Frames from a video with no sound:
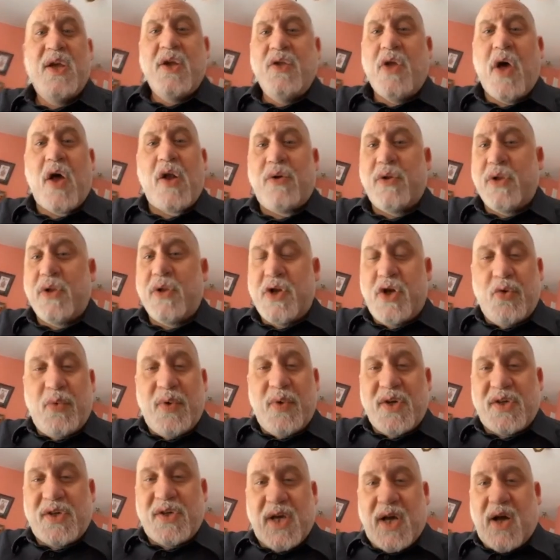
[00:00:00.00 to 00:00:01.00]
Not only do we
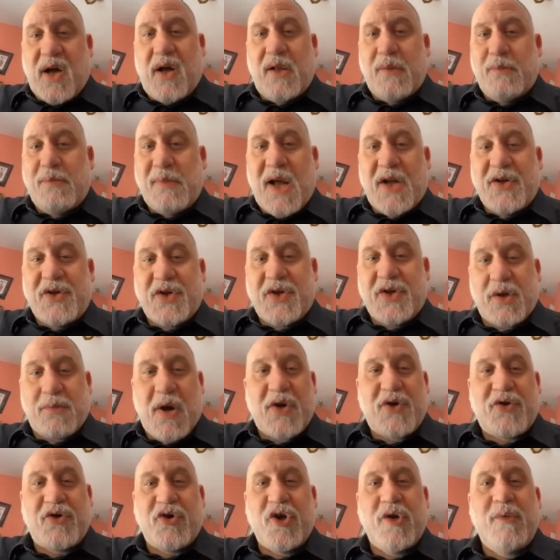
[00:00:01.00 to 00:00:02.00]
sell magic
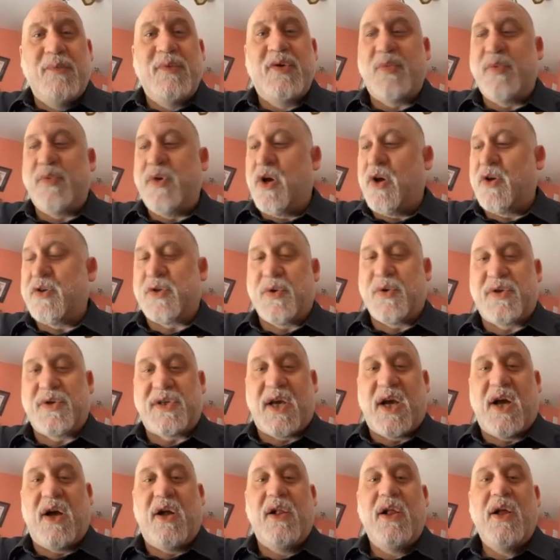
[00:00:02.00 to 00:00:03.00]
mushrooms, we also
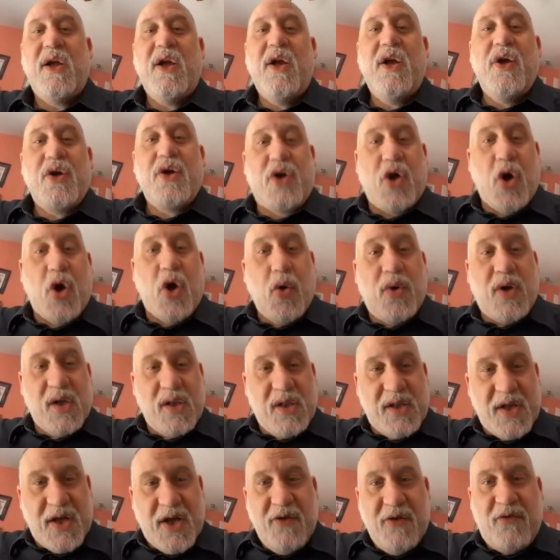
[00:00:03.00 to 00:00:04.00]
sell coca
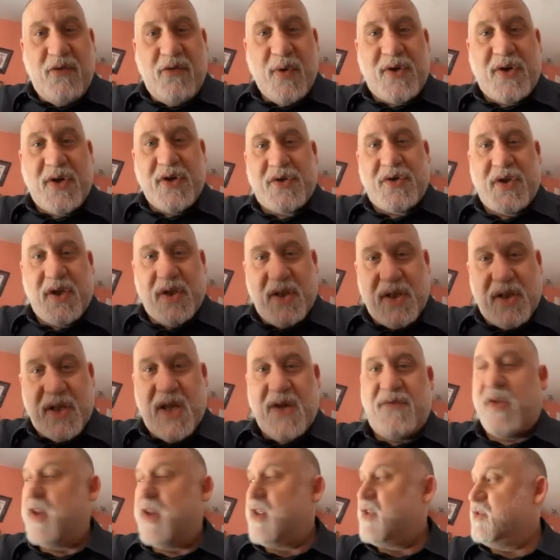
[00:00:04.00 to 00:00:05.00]
leaf, which is the
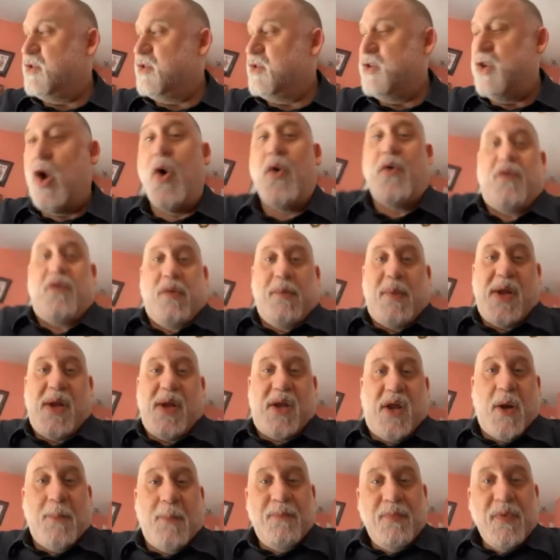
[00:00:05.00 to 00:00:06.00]
leaf that's known for
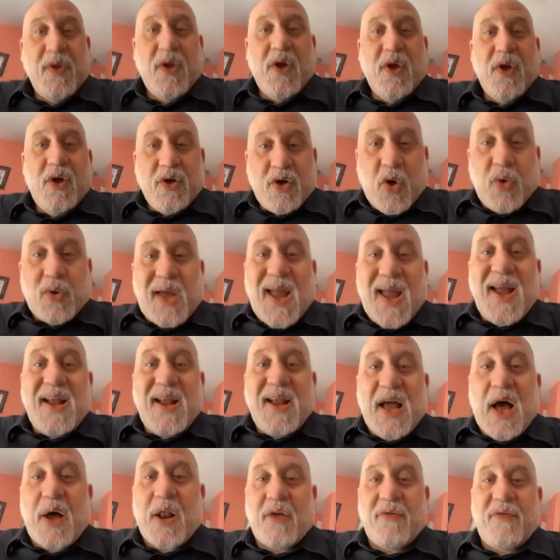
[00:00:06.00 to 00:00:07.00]
making cocaine
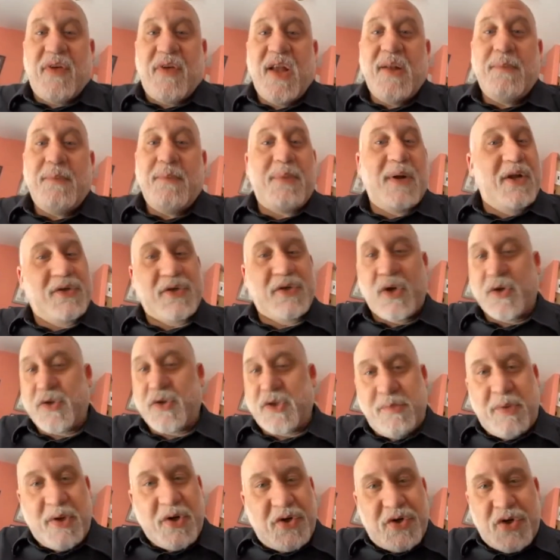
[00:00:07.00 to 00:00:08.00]
out of it, but it's also
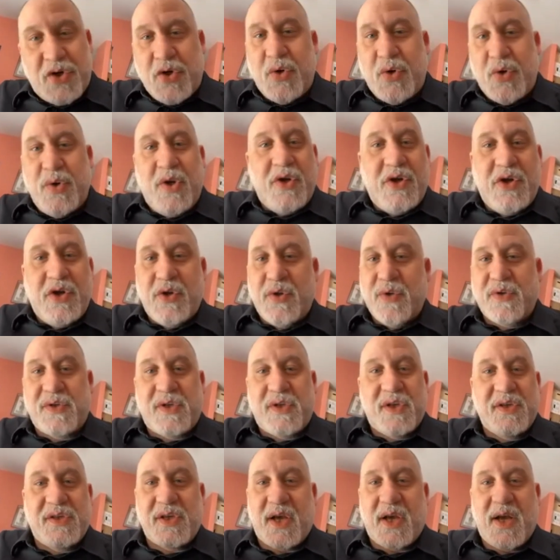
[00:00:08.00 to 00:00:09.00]
been chewed and used
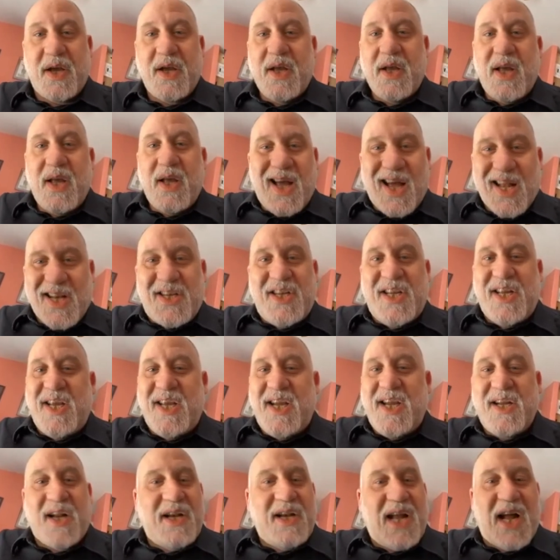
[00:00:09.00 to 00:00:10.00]
as a
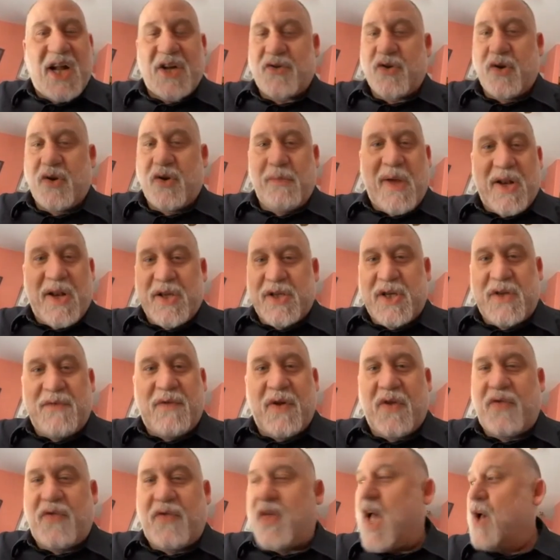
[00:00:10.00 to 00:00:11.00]
tea and a natural medicine
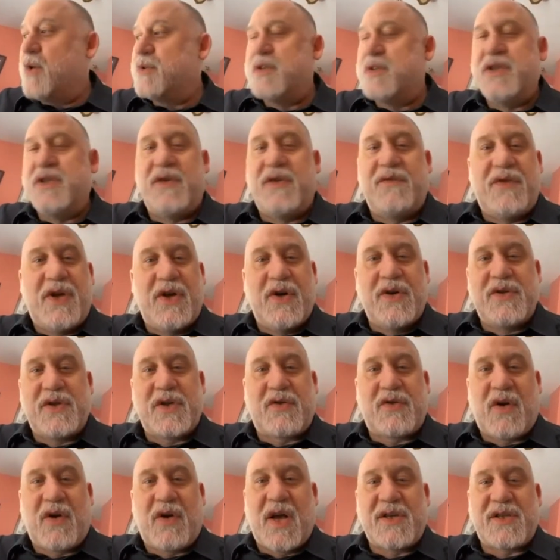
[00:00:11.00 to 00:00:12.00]
for thousands of years
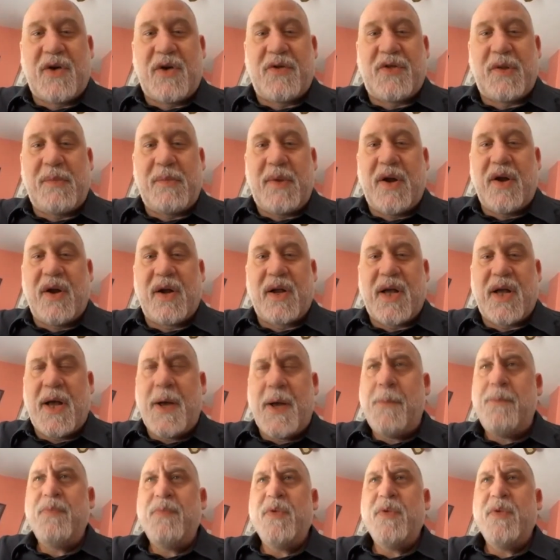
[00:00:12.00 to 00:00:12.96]
across South America.